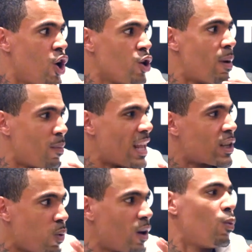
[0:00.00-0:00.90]
Remember,
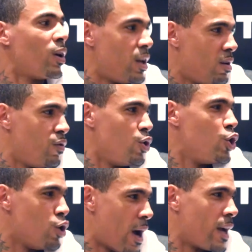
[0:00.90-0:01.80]
that's one-on-one interviews.
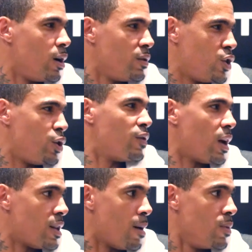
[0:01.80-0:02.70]
You know how it goes because you've
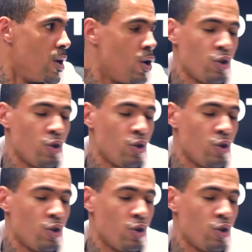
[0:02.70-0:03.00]
done them.